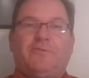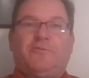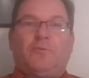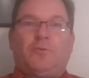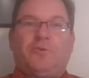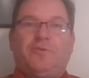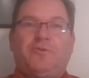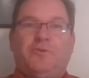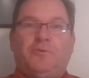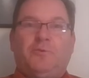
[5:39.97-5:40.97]
for
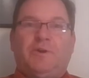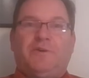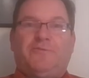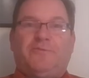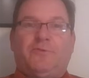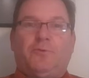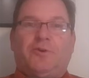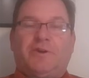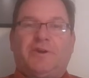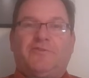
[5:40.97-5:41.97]
you if you
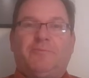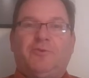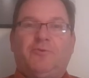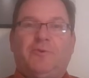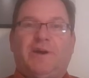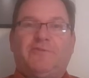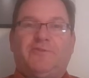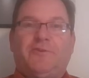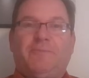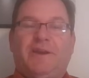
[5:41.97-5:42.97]
are a customer who
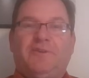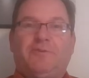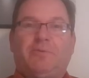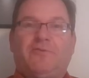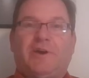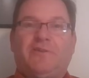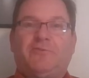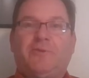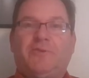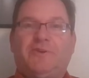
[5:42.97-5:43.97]
has domain to provide
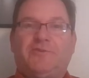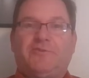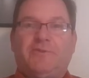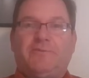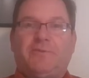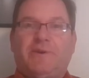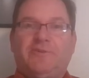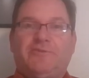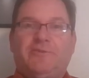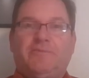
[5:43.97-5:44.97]
us with additional
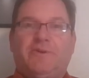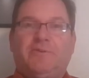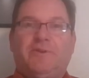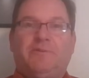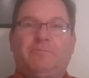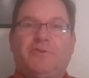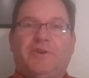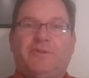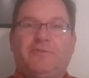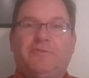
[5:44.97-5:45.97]
information, in
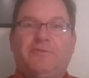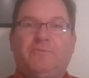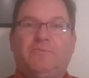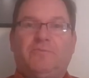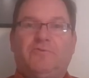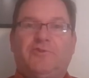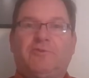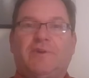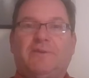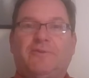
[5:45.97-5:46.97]
particular
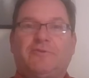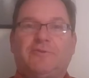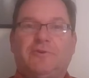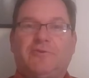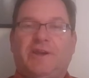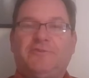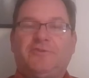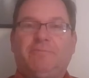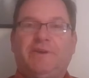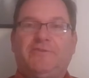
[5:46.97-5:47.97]
geographic or
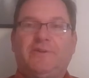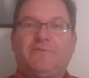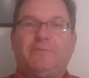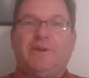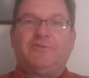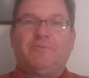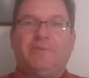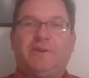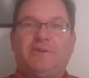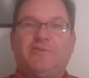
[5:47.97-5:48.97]
location-based information,
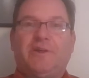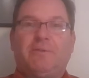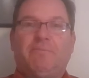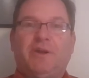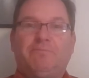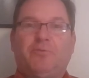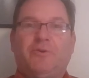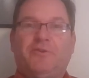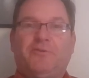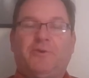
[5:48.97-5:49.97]
because that might
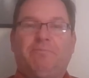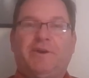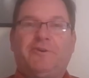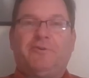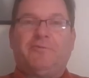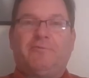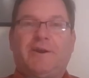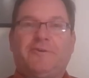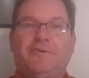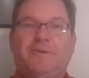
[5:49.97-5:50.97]
point to a better
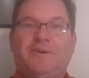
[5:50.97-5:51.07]
record